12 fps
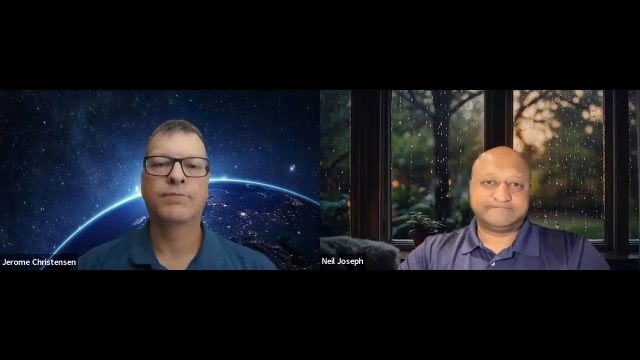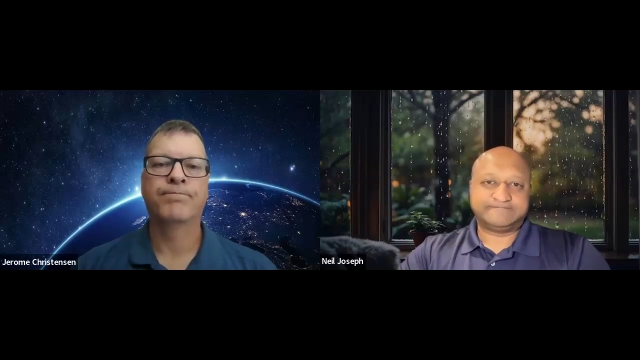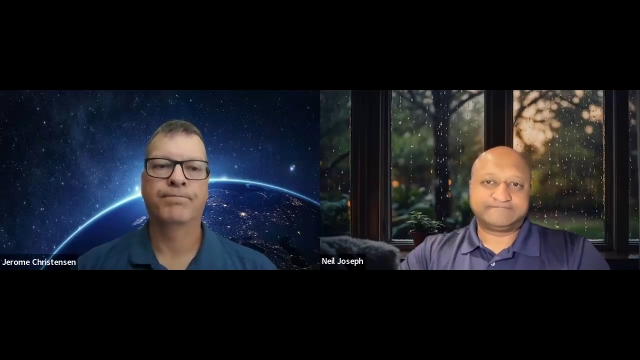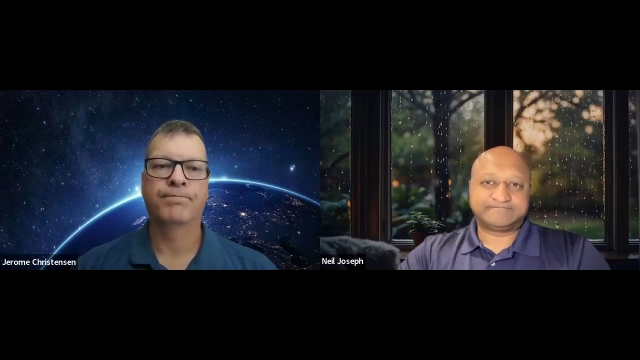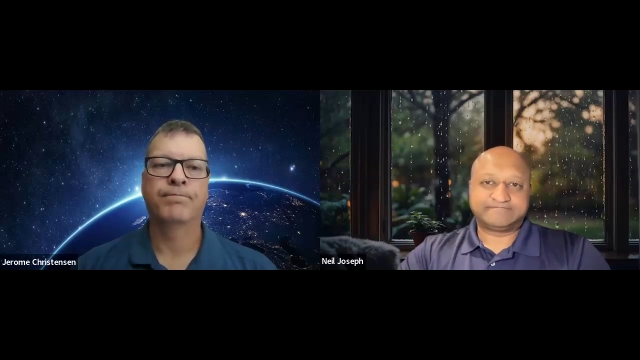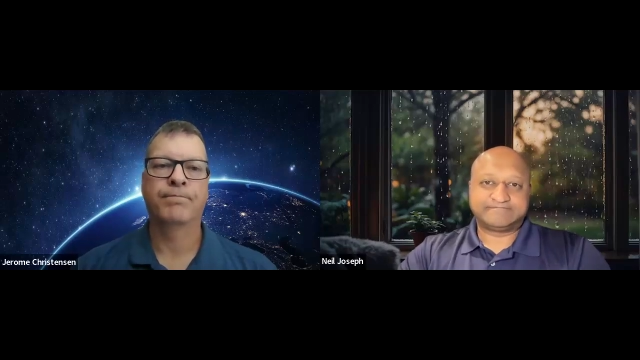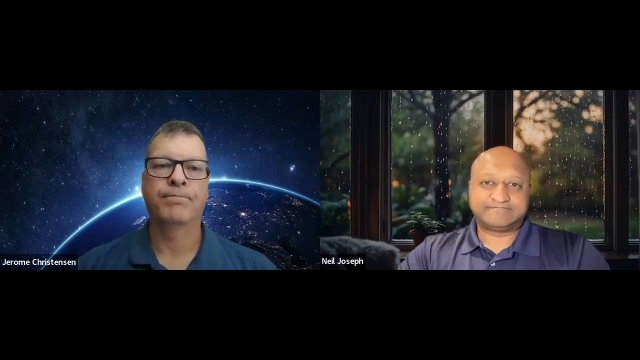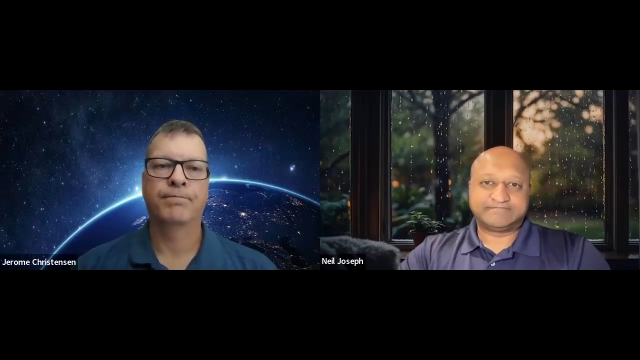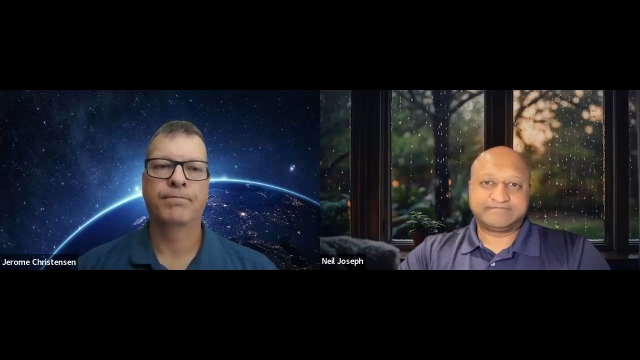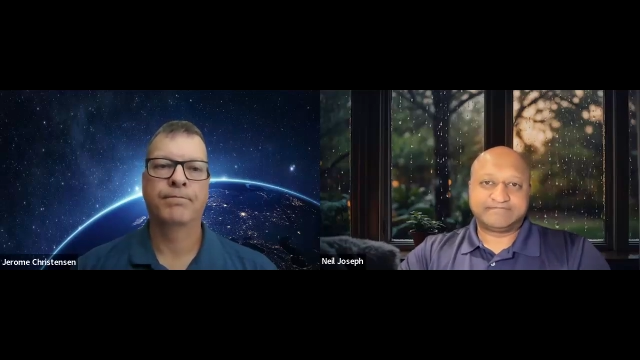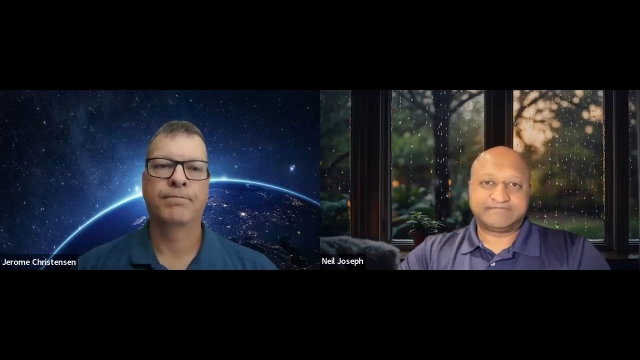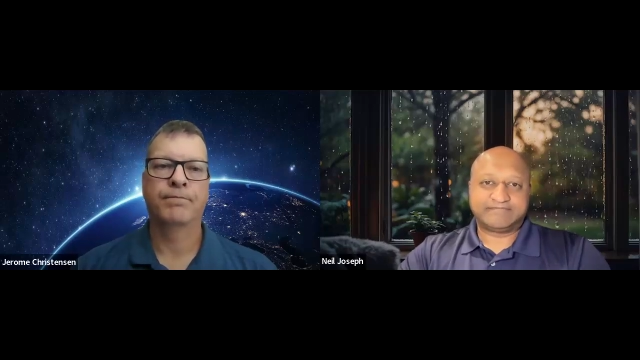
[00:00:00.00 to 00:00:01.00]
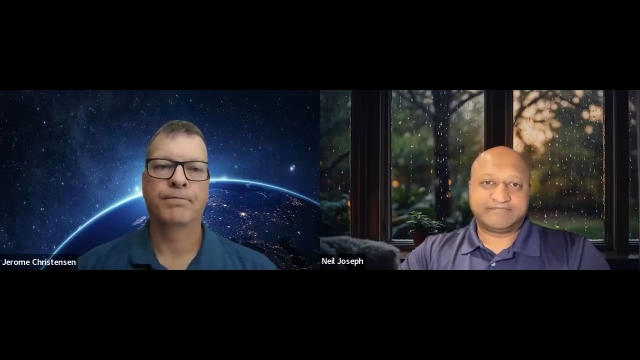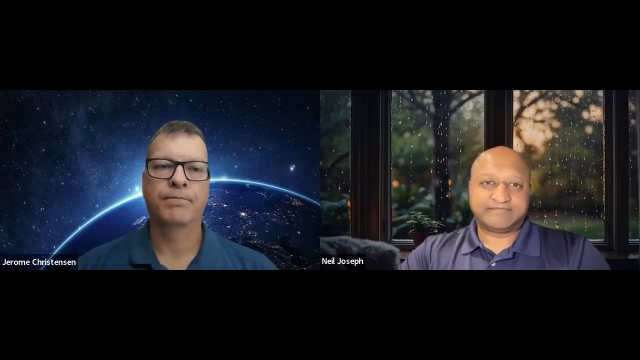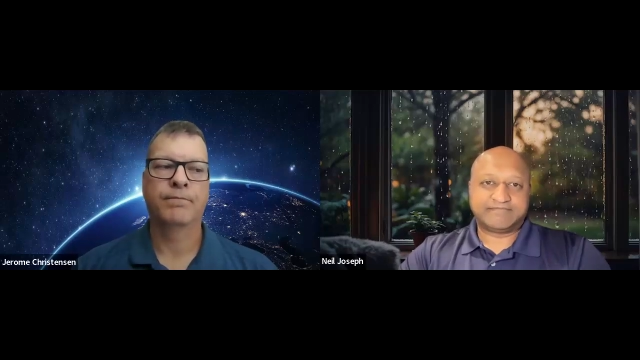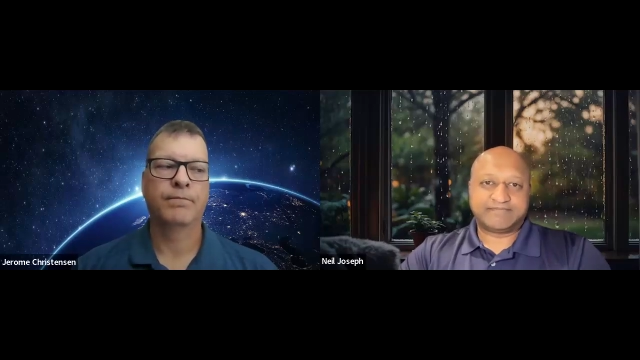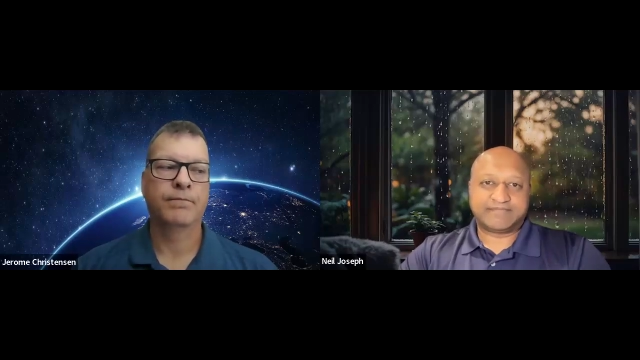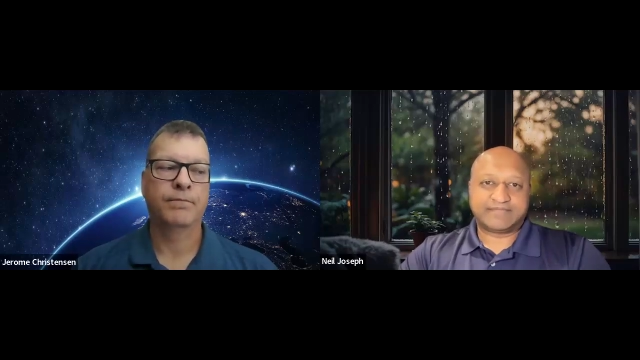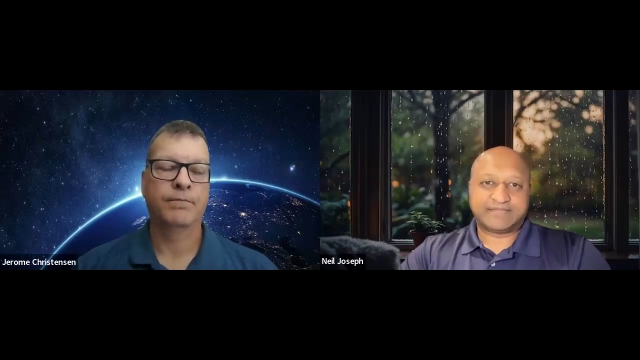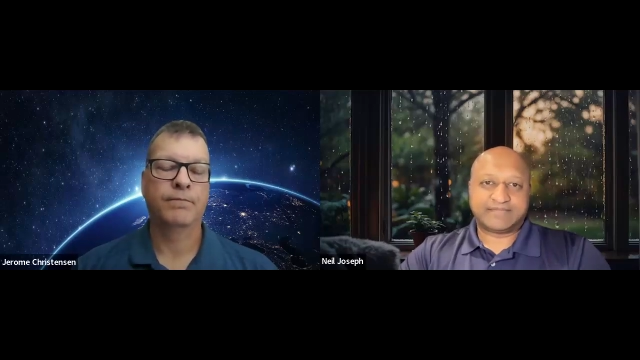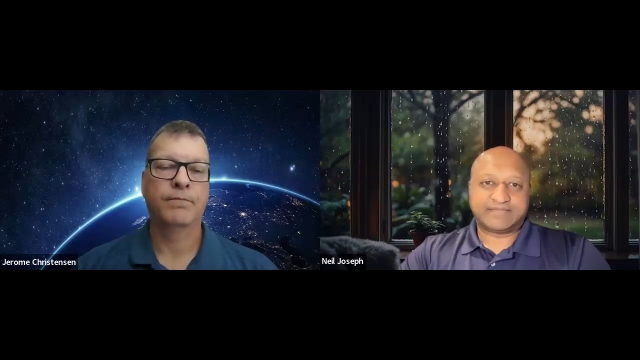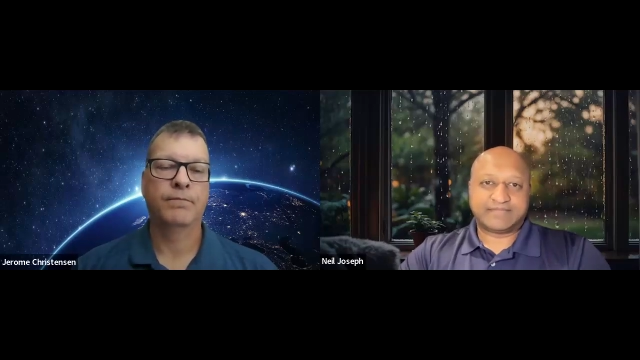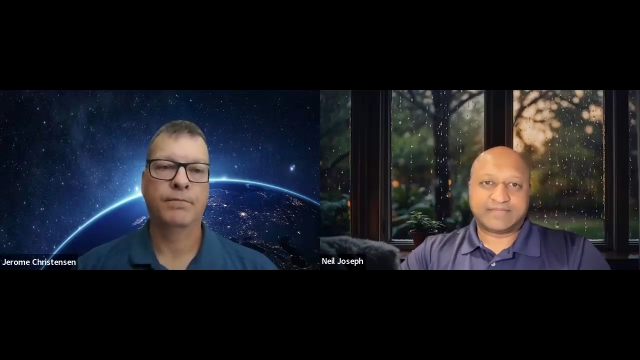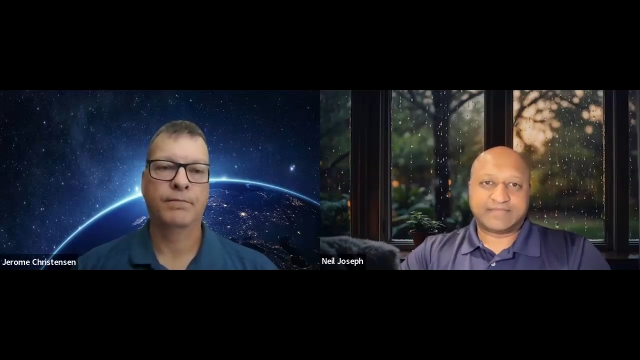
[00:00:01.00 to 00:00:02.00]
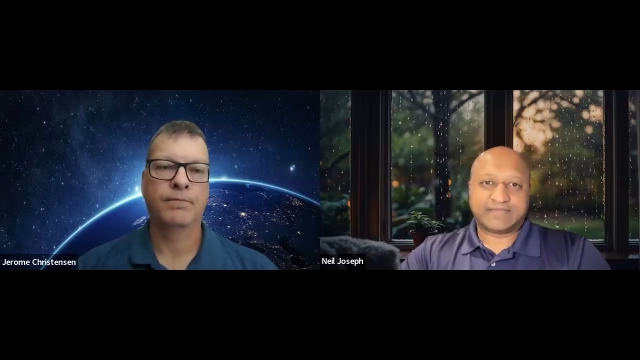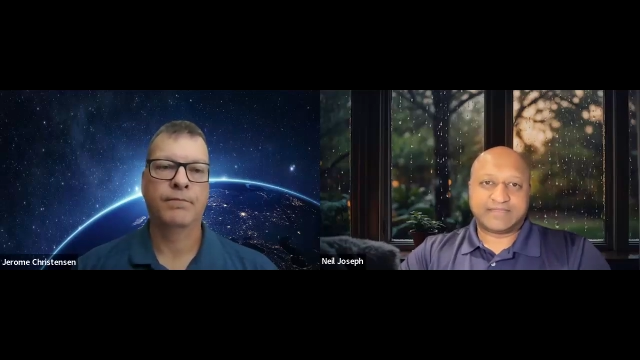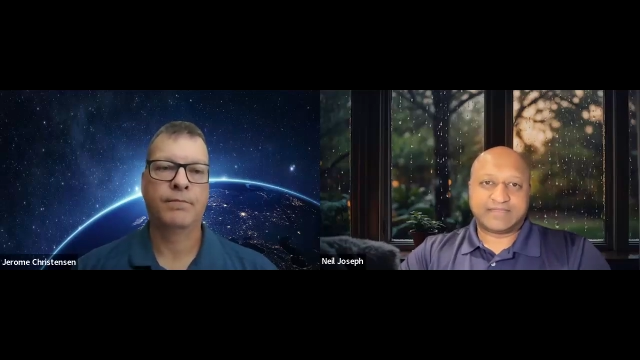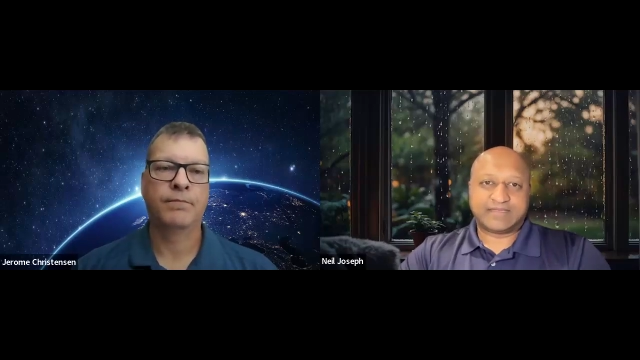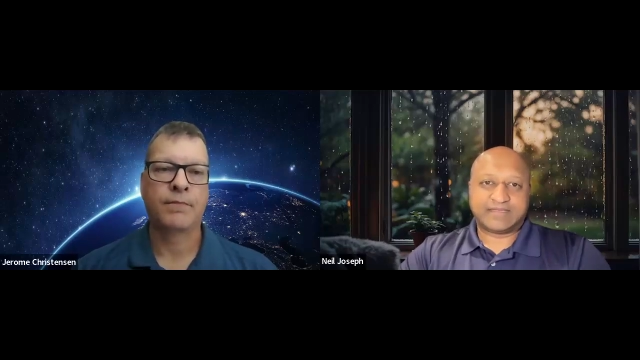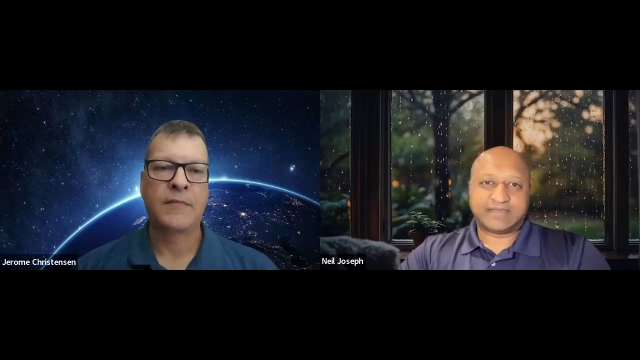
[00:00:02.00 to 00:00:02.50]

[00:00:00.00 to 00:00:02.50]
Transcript: [no speech]